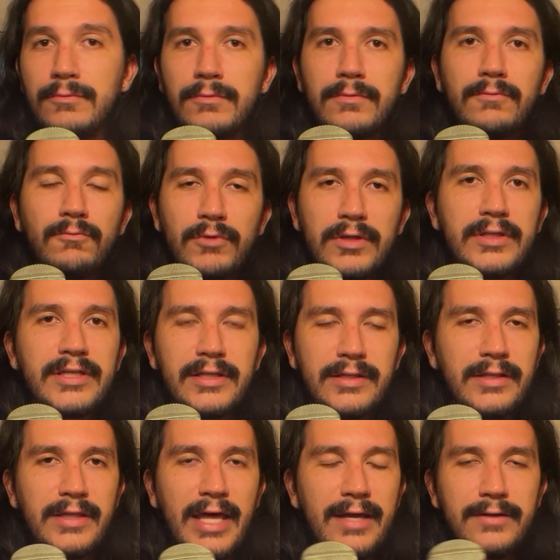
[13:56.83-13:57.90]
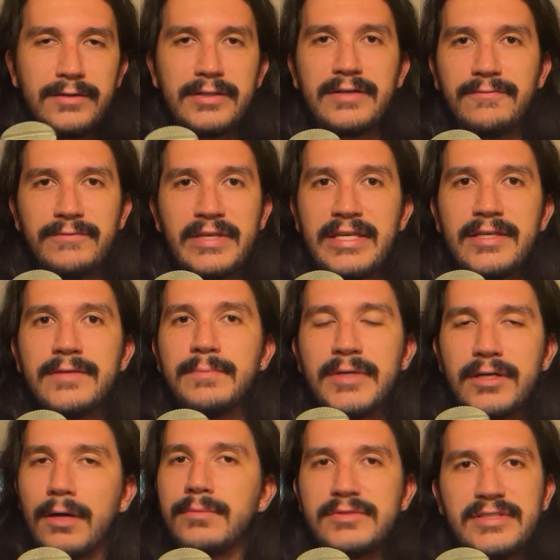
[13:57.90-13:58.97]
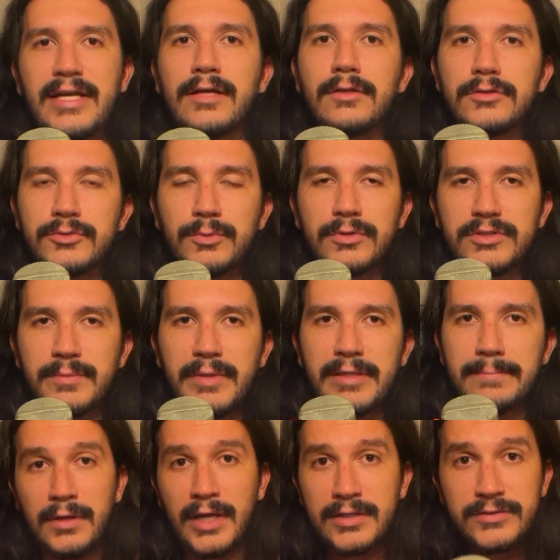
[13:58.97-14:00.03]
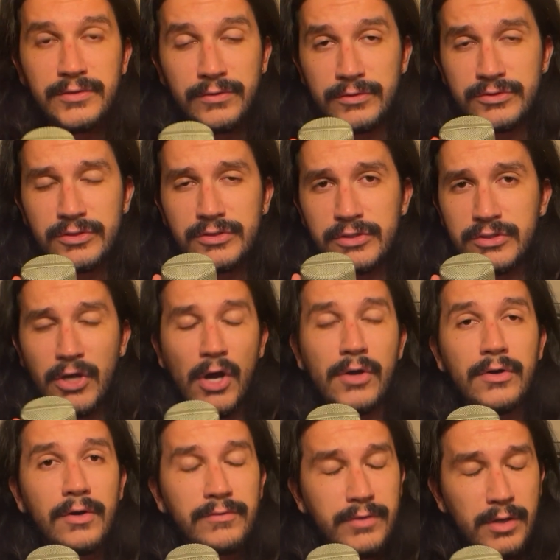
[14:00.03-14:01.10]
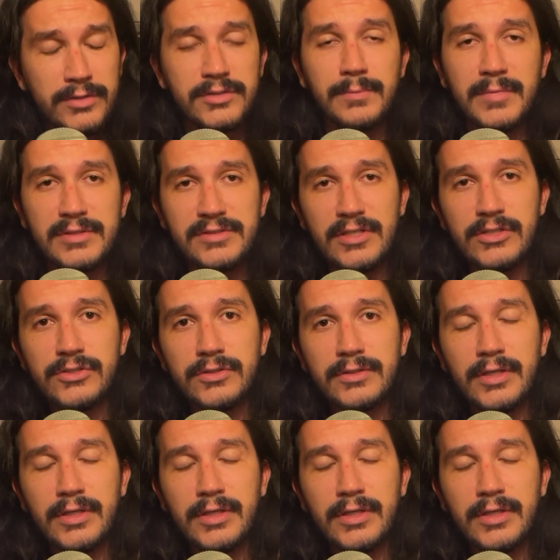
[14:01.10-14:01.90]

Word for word: really uh, that fee becomes negligible to me. Next, there's just a ton of customization